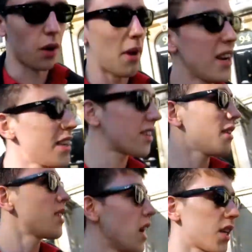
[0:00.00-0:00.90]
up.
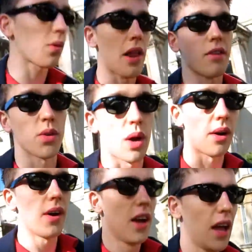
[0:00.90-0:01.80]
It's nice weather as well.
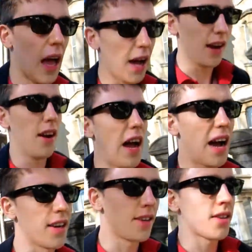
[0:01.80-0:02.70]

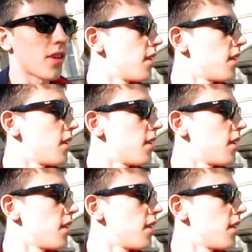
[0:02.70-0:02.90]
And